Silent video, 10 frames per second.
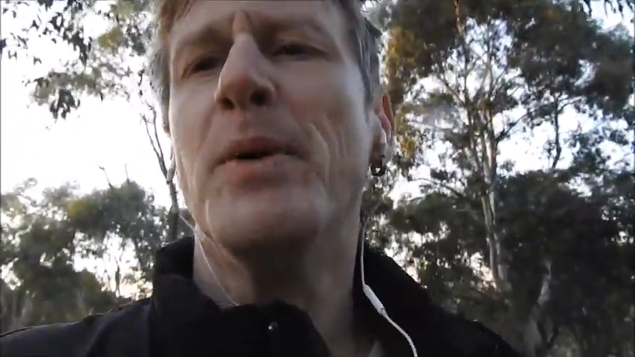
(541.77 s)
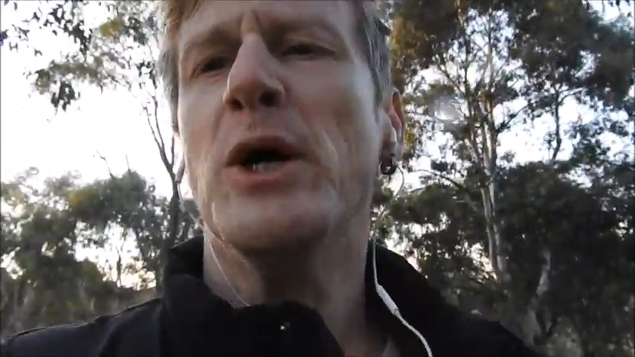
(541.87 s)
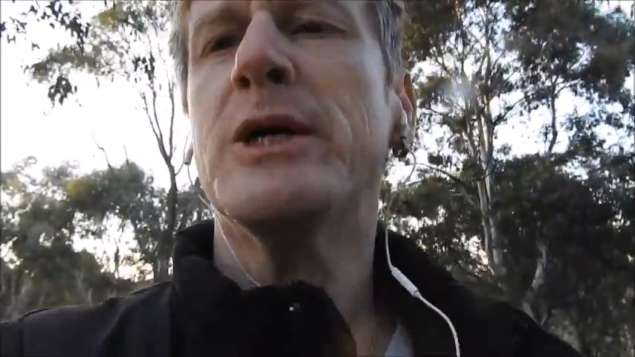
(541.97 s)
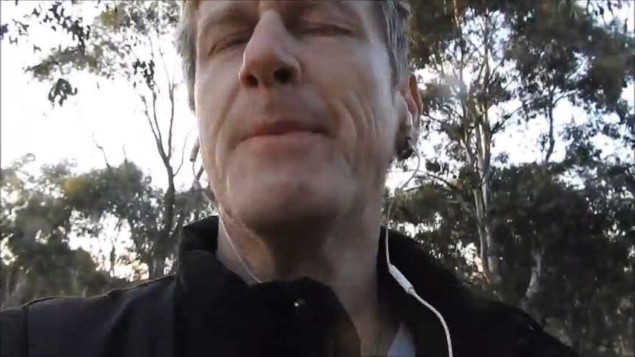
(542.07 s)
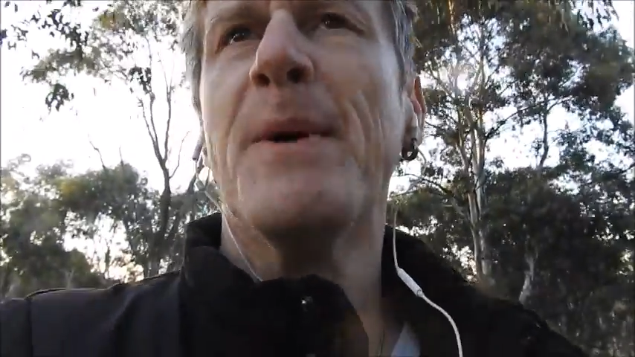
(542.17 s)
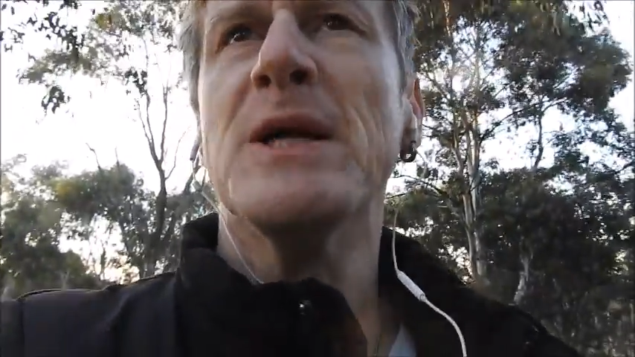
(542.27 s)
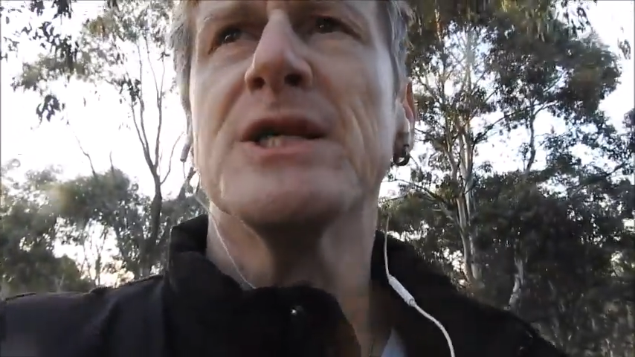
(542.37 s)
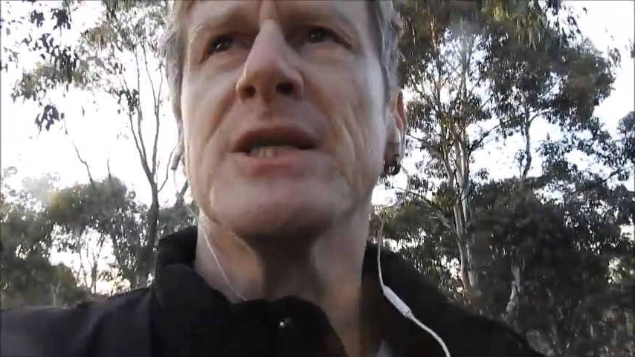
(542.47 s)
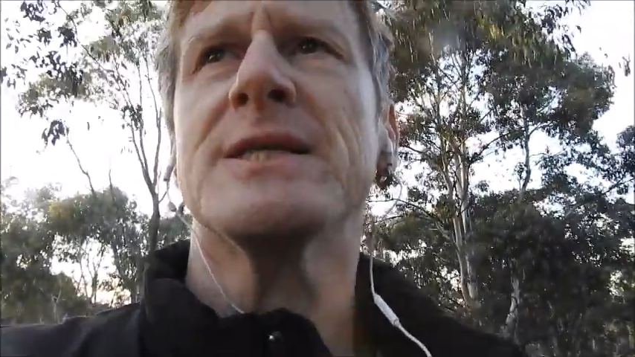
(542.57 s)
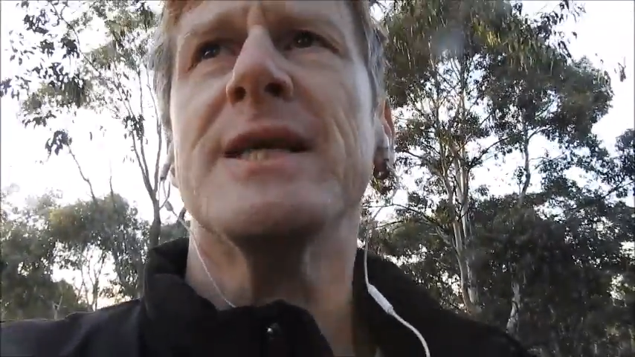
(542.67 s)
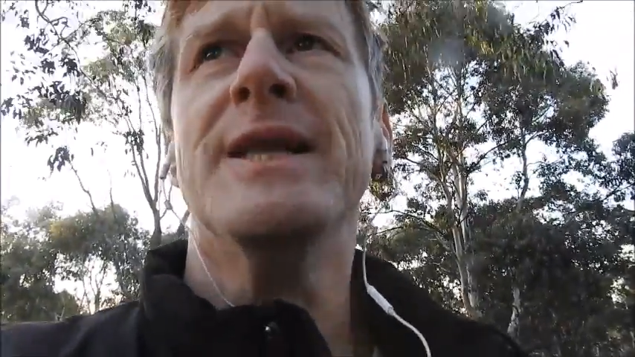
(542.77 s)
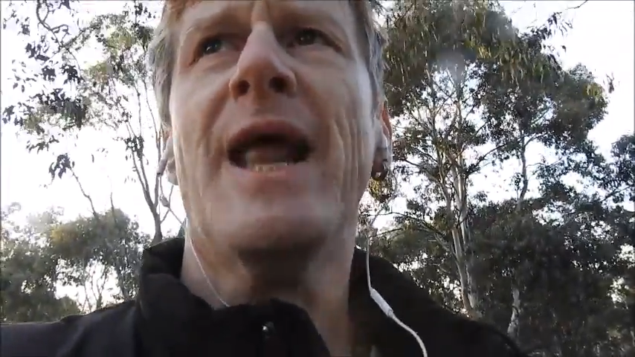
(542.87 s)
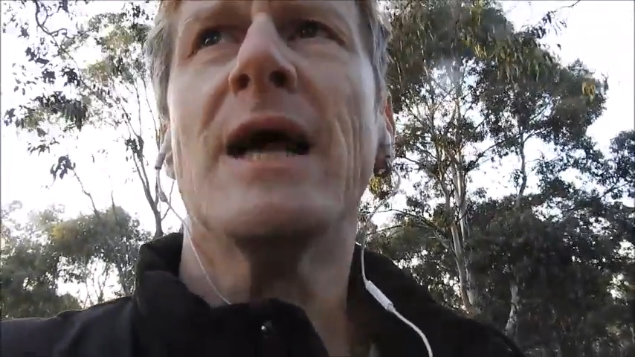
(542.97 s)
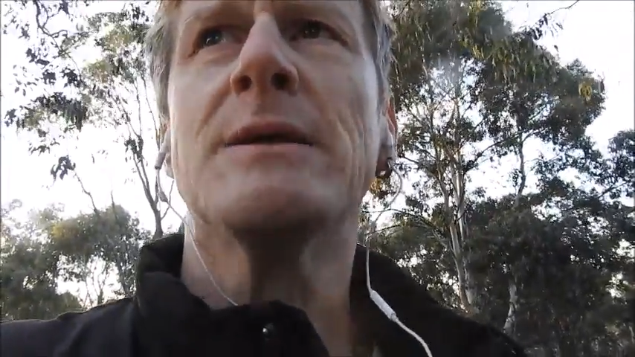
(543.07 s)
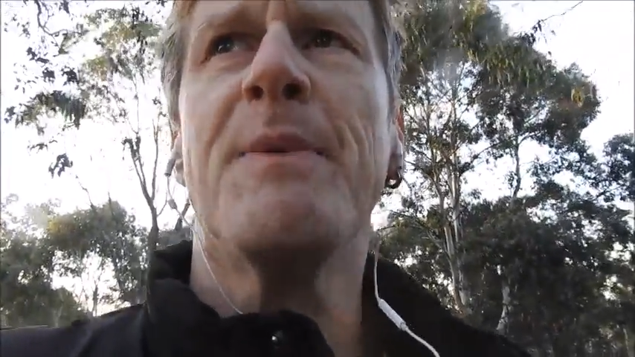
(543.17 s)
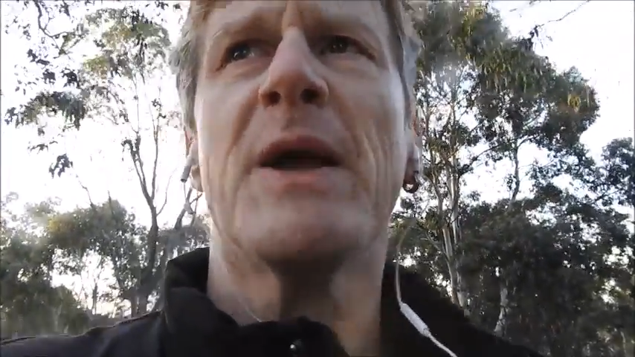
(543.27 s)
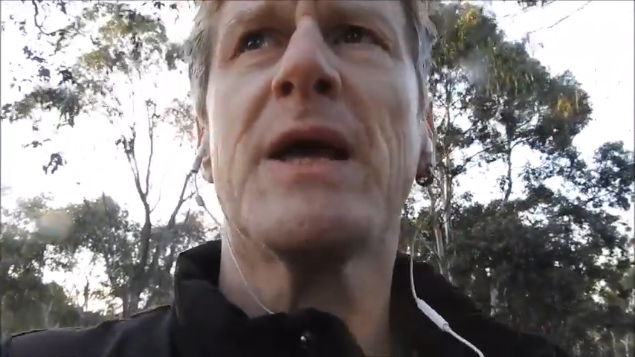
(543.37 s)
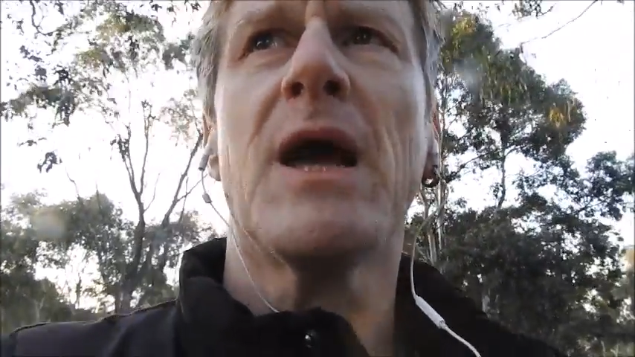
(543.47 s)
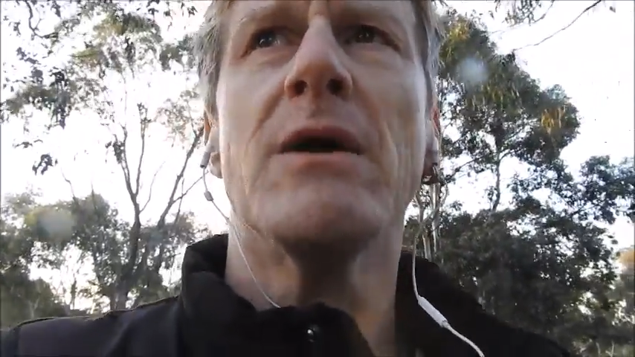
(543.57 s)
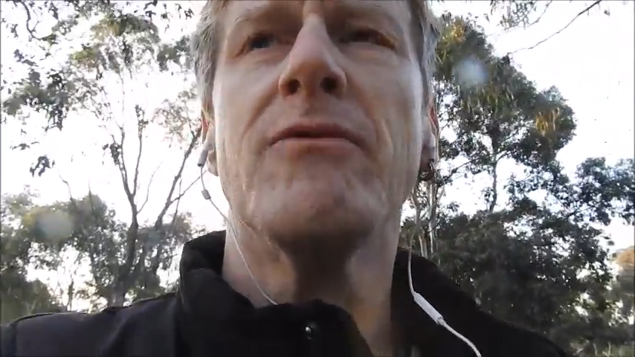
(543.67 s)
birdie pictures. I see a nice
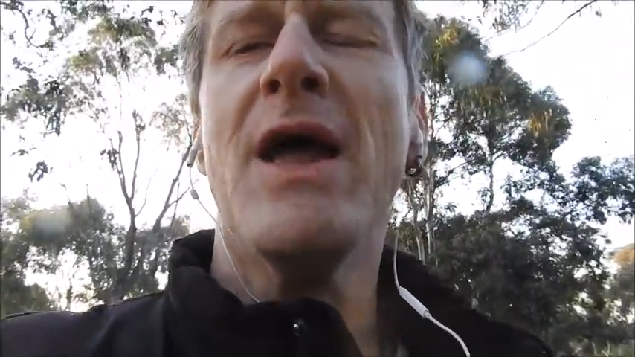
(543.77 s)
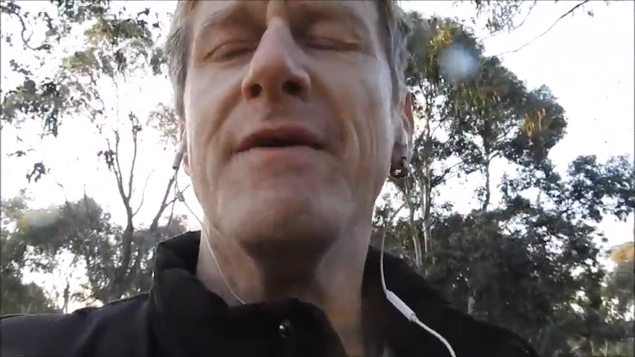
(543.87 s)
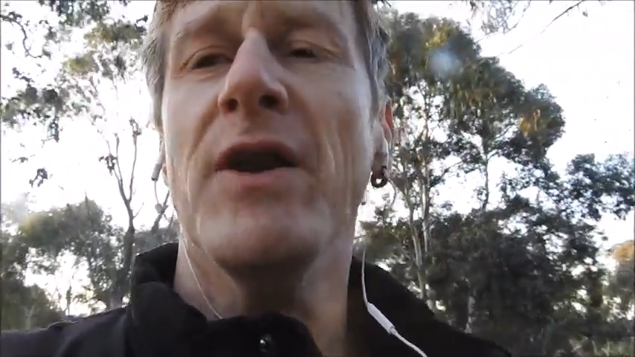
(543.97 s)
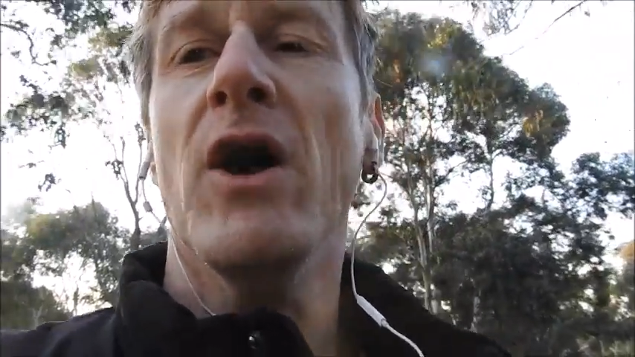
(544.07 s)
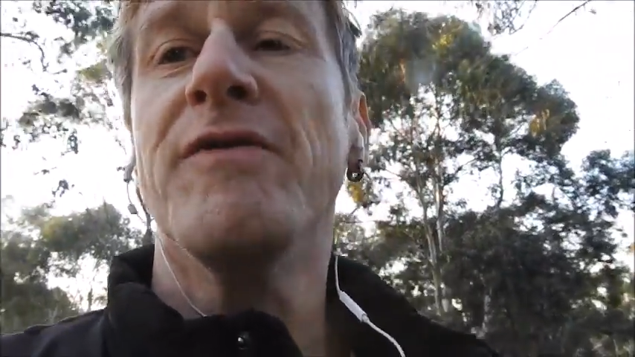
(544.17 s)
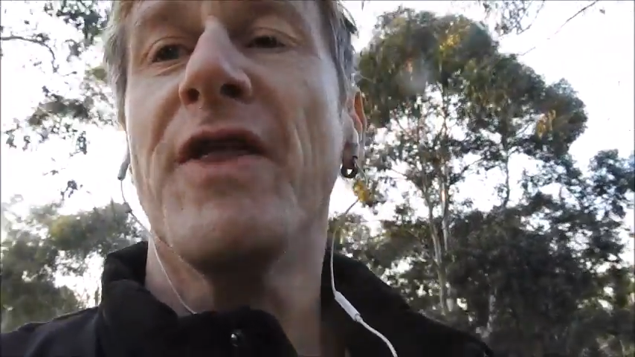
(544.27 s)
big raven over